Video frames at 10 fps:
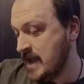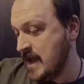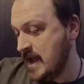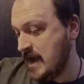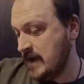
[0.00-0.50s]

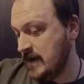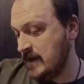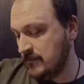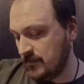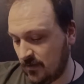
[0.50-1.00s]

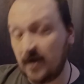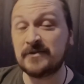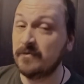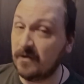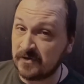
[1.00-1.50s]
I do
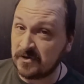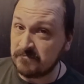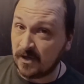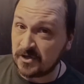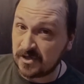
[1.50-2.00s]
love a good
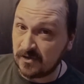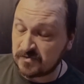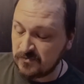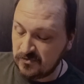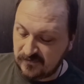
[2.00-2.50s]
martial arts
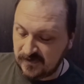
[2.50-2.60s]
movie.